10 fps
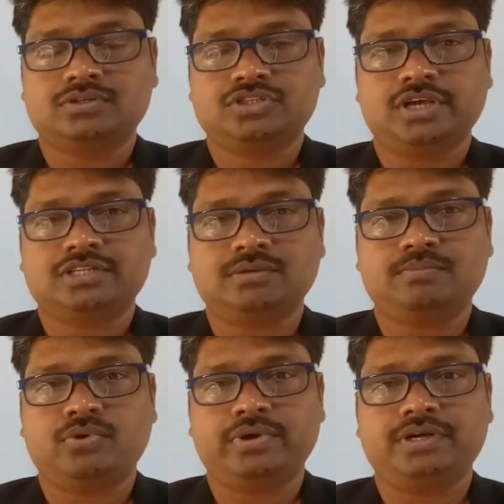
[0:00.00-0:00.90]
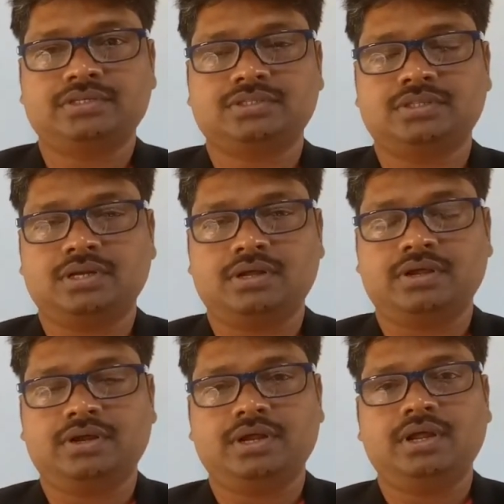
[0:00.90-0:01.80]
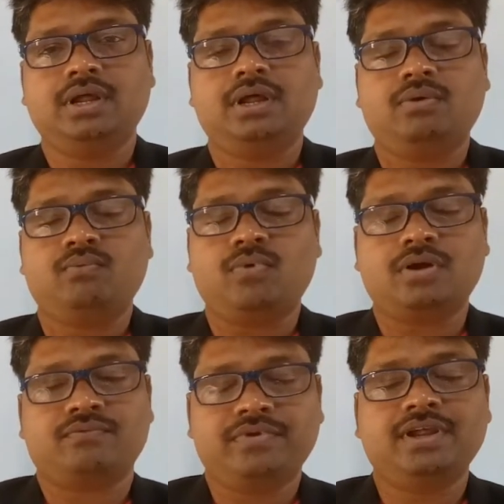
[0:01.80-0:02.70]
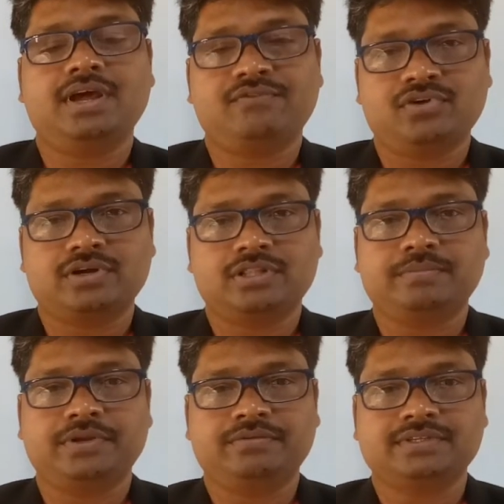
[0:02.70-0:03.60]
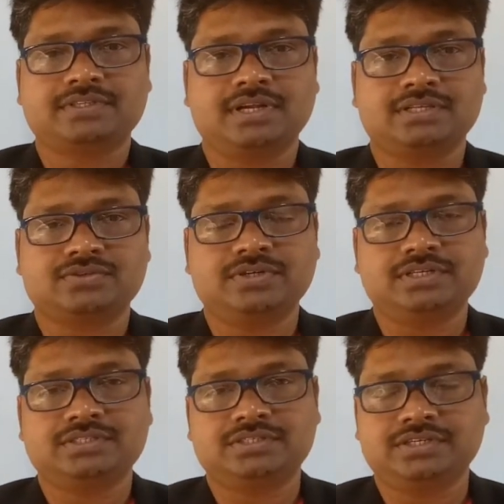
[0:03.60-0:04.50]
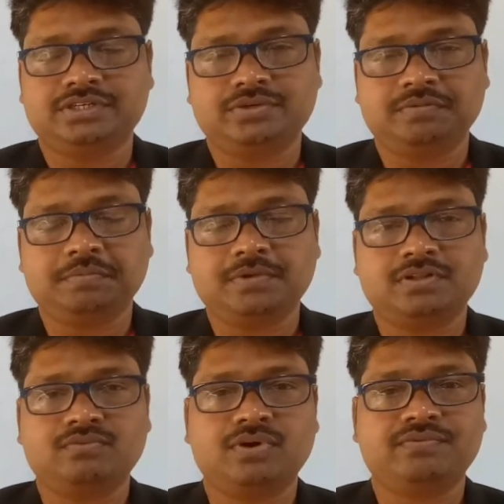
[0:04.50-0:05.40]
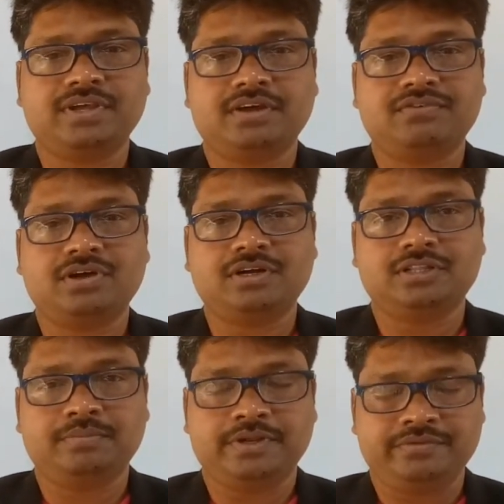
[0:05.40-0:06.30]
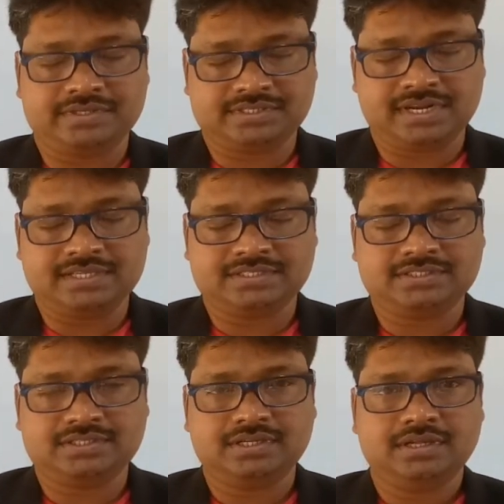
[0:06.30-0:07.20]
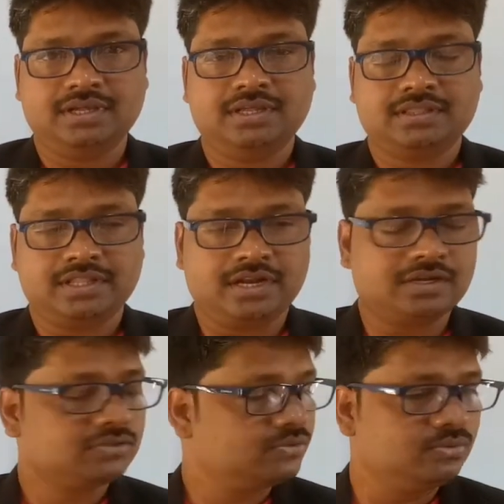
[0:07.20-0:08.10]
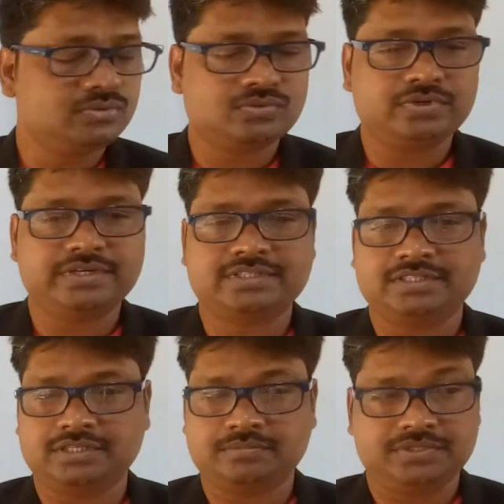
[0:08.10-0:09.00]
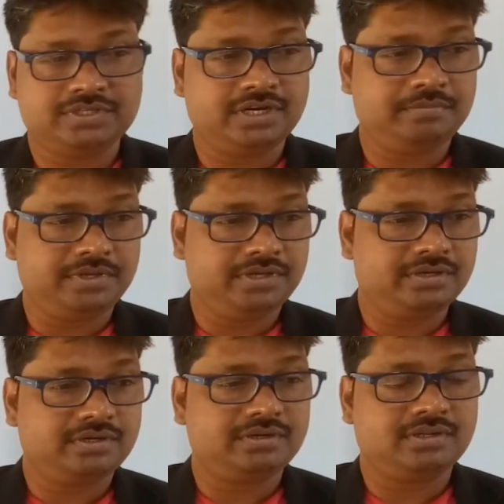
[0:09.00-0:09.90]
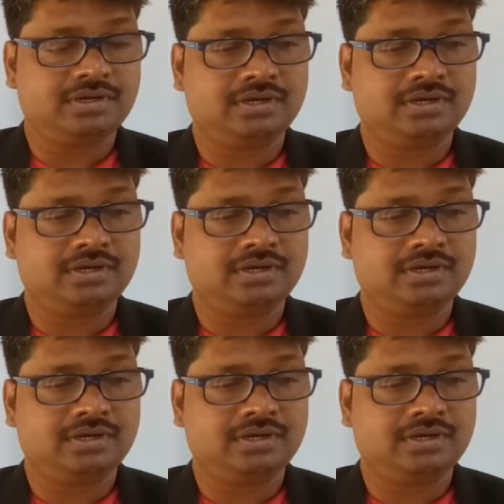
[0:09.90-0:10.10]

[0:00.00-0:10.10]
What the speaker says: share some points that what we have talked in the previous class. Students, did you remember that what we have talked in the previous classes? There are two students sitting beside me here,